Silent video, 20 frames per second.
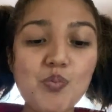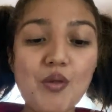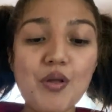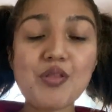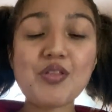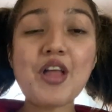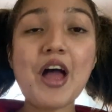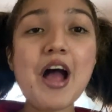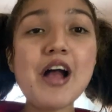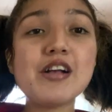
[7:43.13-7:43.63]

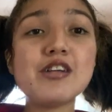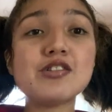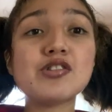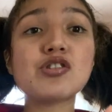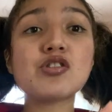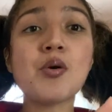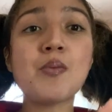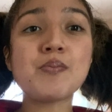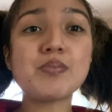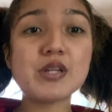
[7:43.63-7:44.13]
That is
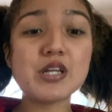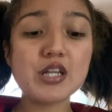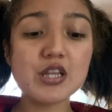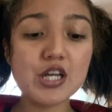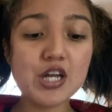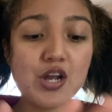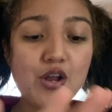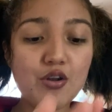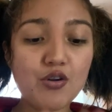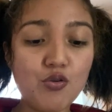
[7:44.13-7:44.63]

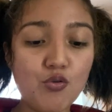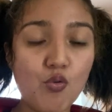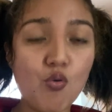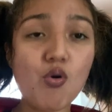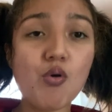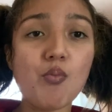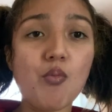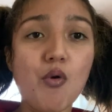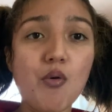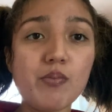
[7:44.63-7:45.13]
completely
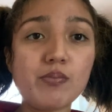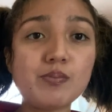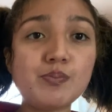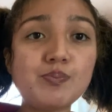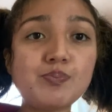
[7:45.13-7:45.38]
normal.